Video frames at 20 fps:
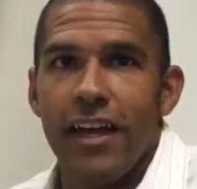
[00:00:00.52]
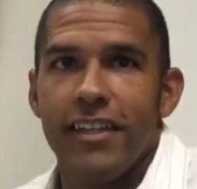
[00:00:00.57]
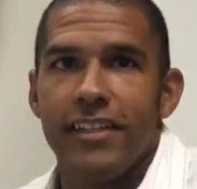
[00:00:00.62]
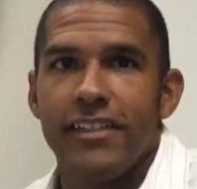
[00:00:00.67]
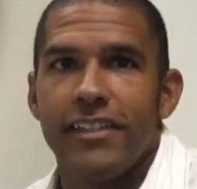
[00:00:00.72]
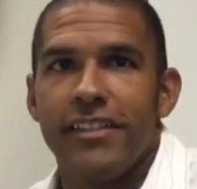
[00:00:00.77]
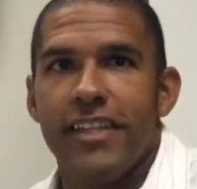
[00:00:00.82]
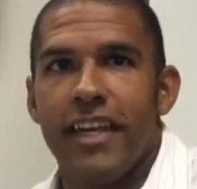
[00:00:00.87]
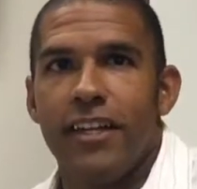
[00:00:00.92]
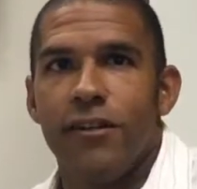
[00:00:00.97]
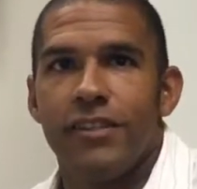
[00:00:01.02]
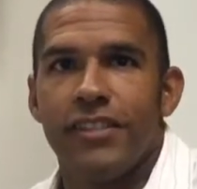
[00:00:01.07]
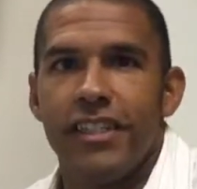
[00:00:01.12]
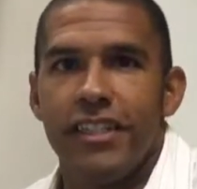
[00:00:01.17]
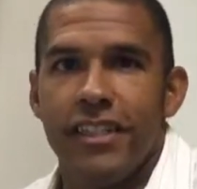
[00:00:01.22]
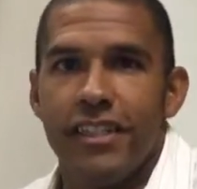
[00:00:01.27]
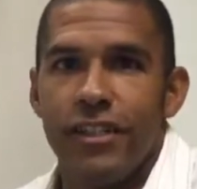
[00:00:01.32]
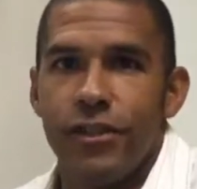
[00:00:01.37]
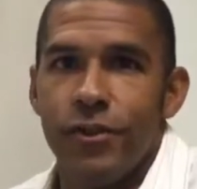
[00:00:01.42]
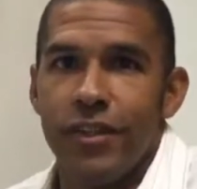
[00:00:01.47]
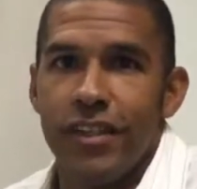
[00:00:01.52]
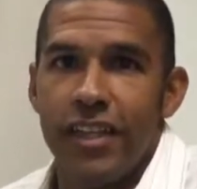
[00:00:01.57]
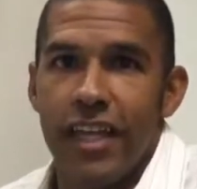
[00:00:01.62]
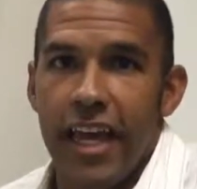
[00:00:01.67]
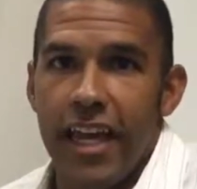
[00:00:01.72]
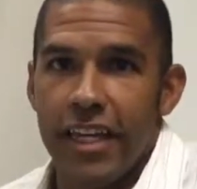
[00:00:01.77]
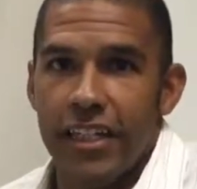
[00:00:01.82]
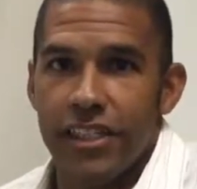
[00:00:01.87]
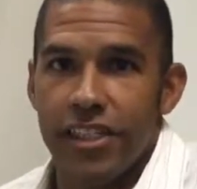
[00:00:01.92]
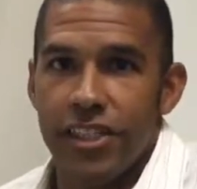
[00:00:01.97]
This is Dan O'Seely doing the
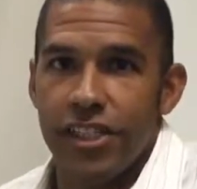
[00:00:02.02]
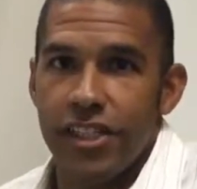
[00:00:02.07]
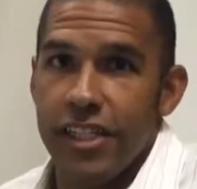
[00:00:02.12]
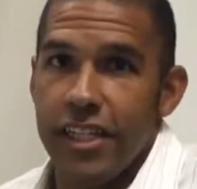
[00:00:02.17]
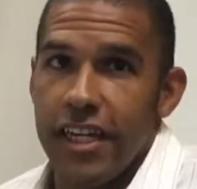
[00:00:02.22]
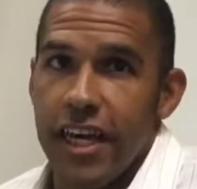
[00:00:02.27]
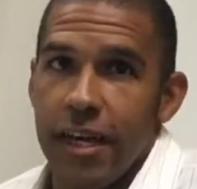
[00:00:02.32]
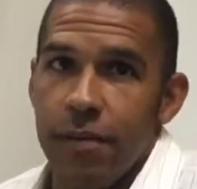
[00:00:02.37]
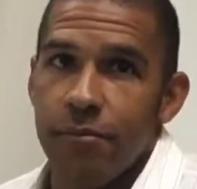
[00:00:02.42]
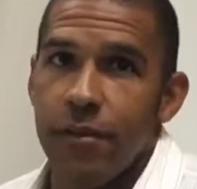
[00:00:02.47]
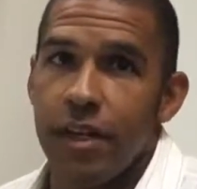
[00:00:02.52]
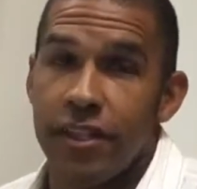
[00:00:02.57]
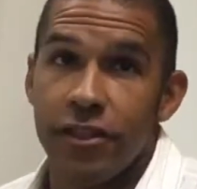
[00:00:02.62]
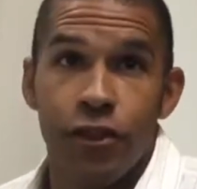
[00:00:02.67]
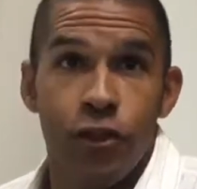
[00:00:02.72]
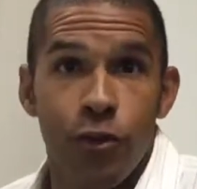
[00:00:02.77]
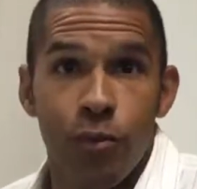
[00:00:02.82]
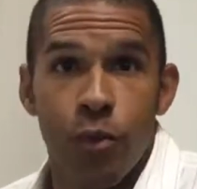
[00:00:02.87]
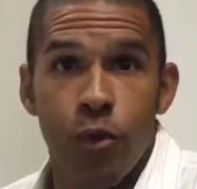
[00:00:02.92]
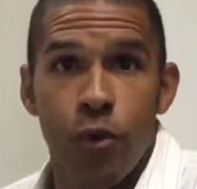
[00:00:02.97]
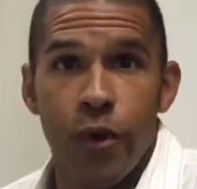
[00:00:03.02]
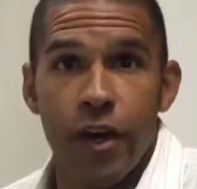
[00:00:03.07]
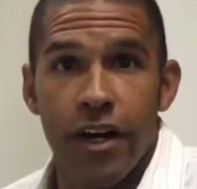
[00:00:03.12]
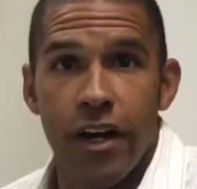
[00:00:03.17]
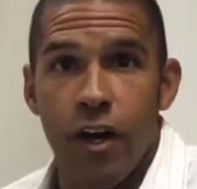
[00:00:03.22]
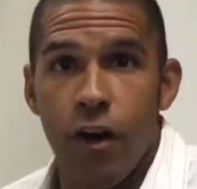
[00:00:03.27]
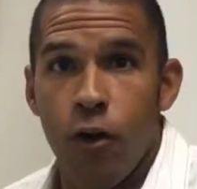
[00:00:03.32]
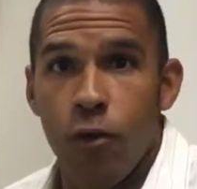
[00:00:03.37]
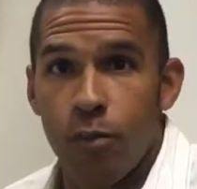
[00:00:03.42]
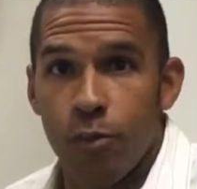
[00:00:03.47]
HCM
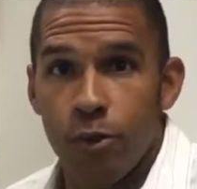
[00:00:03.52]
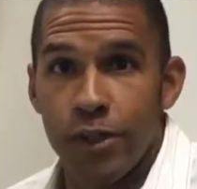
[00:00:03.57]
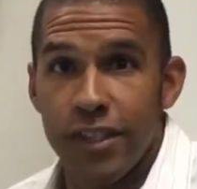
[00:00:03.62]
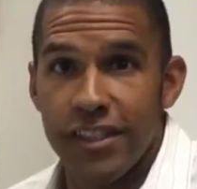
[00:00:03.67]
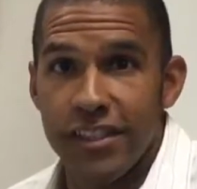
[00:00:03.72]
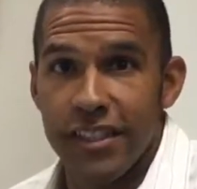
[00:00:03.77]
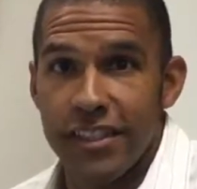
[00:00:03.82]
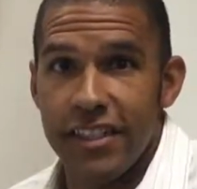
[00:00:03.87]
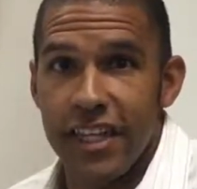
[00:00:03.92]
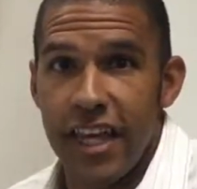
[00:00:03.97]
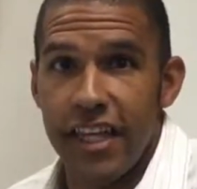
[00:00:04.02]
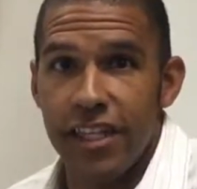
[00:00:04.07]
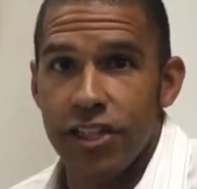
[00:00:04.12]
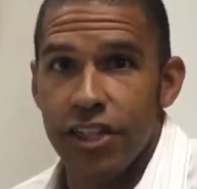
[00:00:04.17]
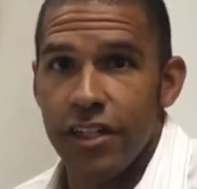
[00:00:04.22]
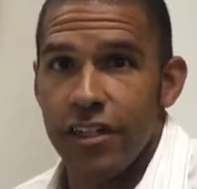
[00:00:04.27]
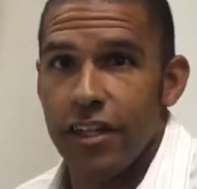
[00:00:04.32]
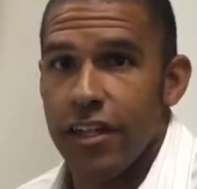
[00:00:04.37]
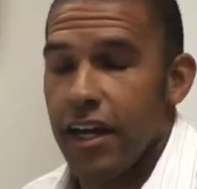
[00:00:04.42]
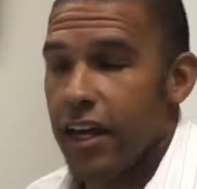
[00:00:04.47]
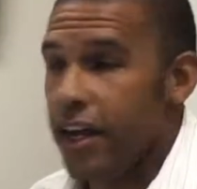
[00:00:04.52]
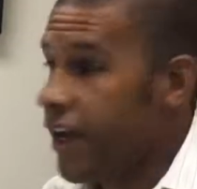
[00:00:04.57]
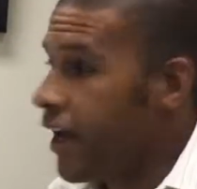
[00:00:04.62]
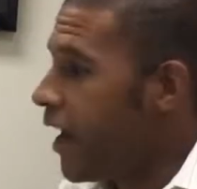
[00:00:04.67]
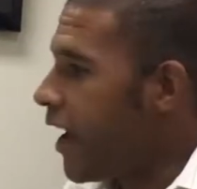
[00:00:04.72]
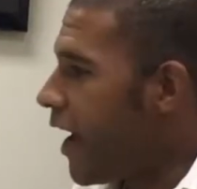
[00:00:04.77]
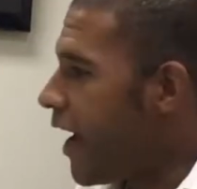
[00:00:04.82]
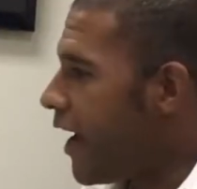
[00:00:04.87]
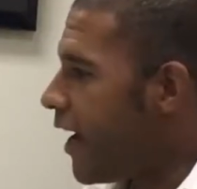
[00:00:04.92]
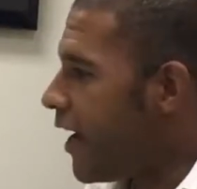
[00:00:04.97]
2.0 presentation.
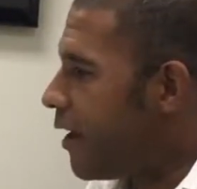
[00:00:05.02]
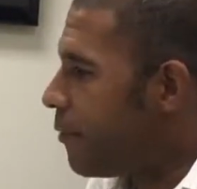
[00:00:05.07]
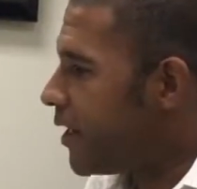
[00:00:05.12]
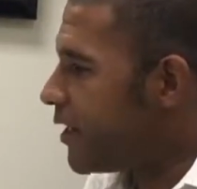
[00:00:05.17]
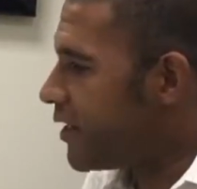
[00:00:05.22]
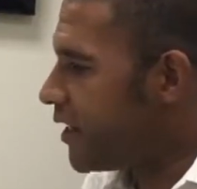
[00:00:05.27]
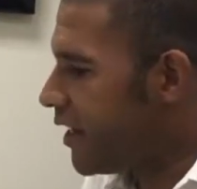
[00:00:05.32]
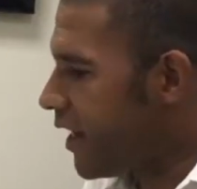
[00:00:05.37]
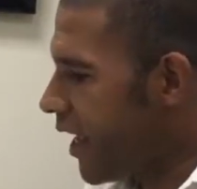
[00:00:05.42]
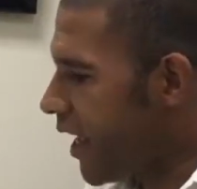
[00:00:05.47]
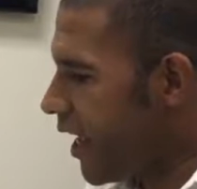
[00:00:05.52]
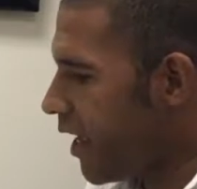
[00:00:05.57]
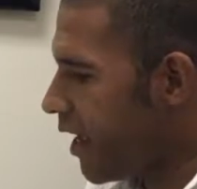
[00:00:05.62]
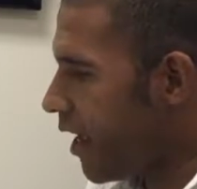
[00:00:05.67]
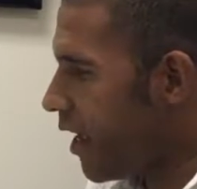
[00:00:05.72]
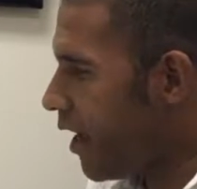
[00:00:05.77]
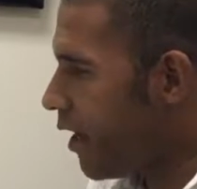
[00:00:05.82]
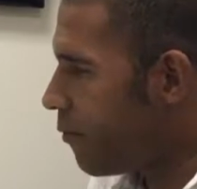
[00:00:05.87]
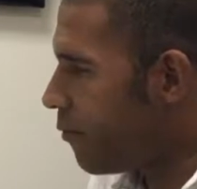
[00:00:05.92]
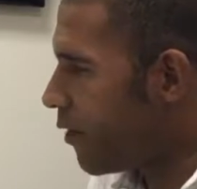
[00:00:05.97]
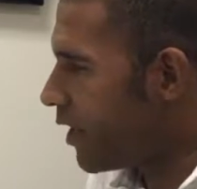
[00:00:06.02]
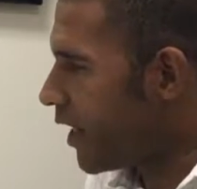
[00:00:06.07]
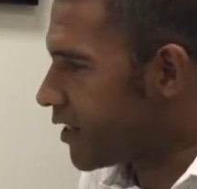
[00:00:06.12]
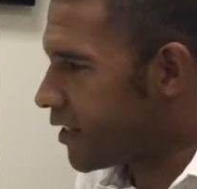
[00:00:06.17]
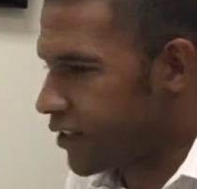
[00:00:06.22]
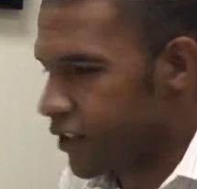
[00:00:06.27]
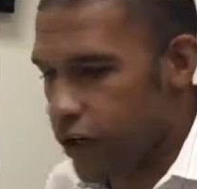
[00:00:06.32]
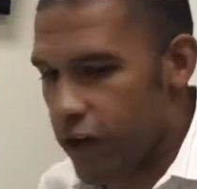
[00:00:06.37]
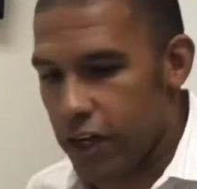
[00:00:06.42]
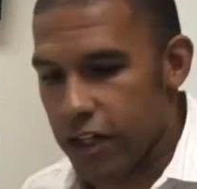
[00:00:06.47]
And today I'd like
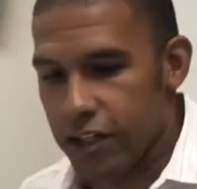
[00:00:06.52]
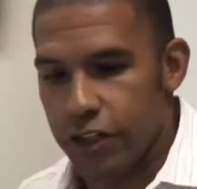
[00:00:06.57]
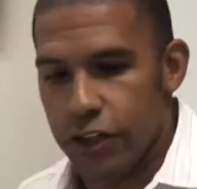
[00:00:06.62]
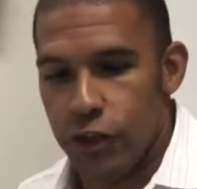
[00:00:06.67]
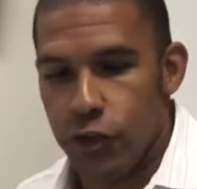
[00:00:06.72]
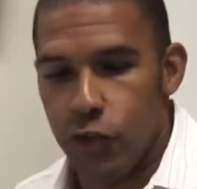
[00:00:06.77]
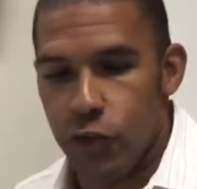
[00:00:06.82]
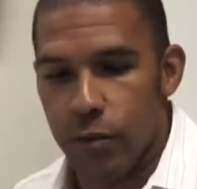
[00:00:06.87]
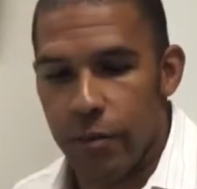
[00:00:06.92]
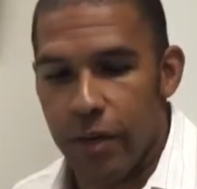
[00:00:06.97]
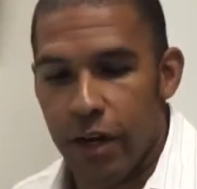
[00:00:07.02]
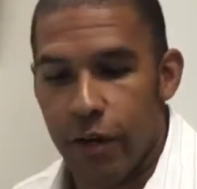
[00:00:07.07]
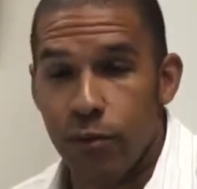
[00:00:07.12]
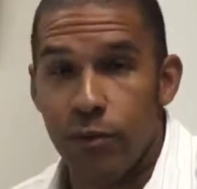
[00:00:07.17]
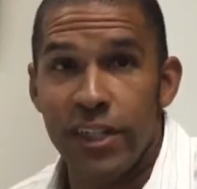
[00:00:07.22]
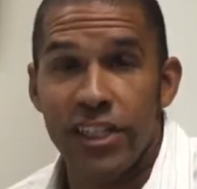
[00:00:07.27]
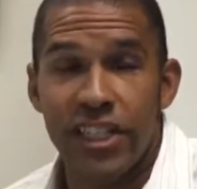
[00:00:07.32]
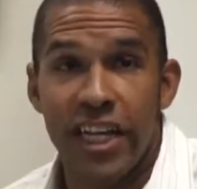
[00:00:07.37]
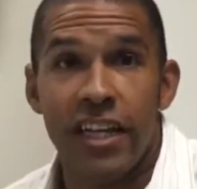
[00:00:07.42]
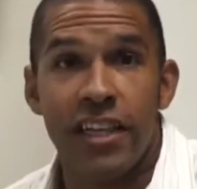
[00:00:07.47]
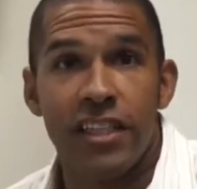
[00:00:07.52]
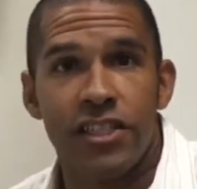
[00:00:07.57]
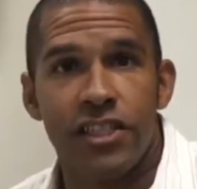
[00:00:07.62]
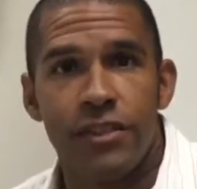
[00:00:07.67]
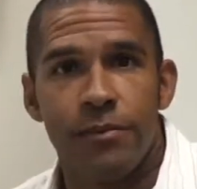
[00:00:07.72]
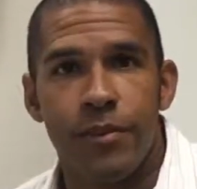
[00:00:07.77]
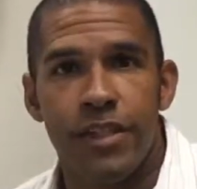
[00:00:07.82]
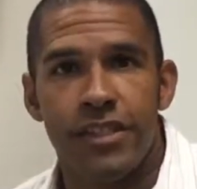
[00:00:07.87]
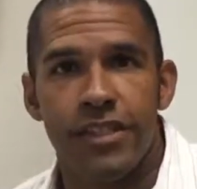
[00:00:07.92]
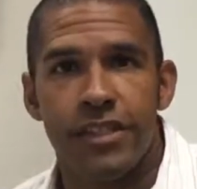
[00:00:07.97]
to talk to you about 3
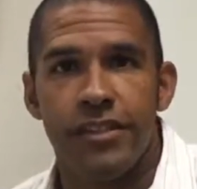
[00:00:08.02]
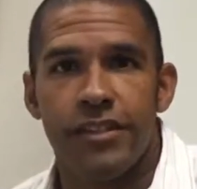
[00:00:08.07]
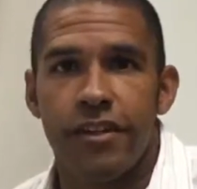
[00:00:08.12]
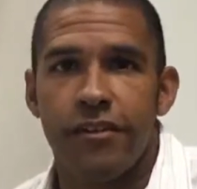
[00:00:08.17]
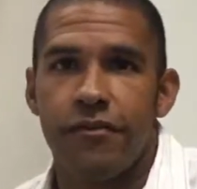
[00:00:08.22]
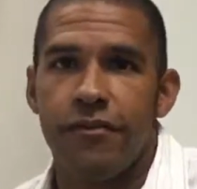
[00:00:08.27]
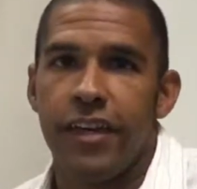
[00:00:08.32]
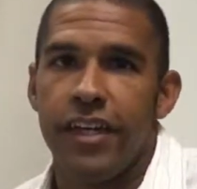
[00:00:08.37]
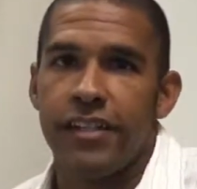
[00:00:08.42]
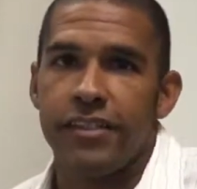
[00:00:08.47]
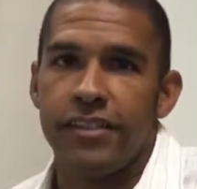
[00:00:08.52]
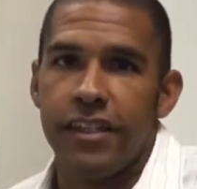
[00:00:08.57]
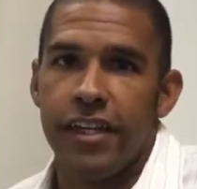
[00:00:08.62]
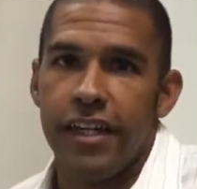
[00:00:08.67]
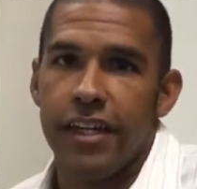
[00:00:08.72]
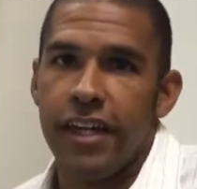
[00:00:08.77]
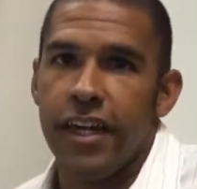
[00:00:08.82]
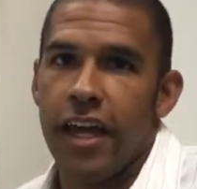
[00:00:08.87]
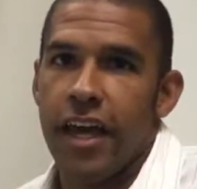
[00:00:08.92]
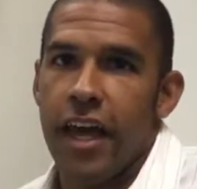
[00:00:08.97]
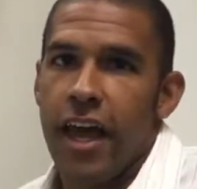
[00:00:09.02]
challenges businesses are facing